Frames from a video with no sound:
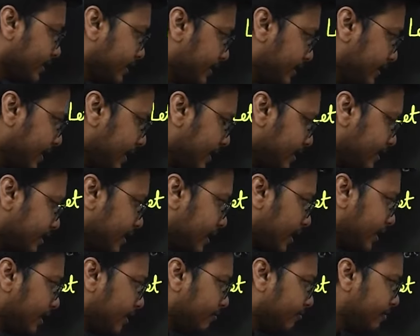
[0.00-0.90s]

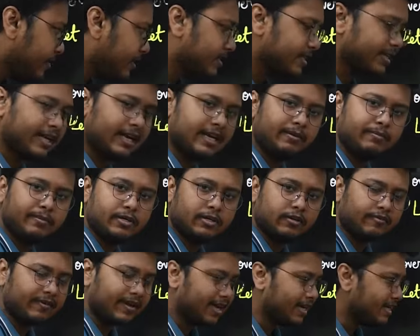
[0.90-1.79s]
delta, if it is an element
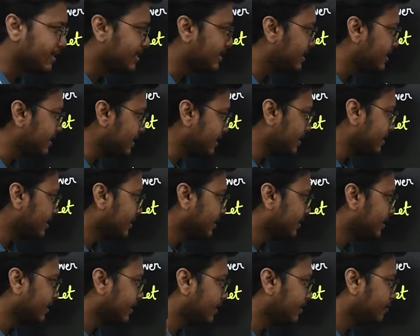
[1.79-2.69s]
of Lt,
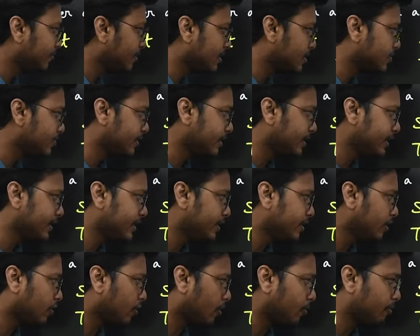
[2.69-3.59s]
then it must be
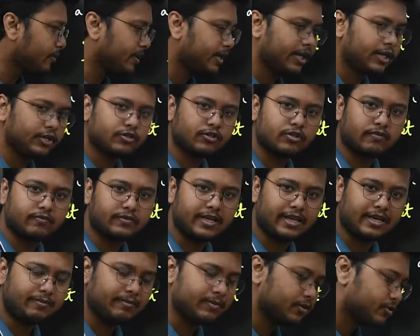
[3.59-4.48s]
linear combination of the
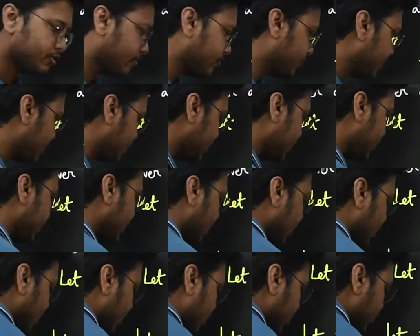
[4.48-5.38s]
elements of T.
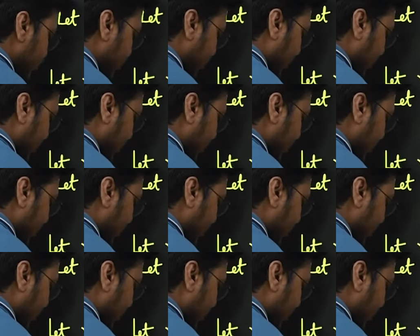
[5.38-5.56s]
So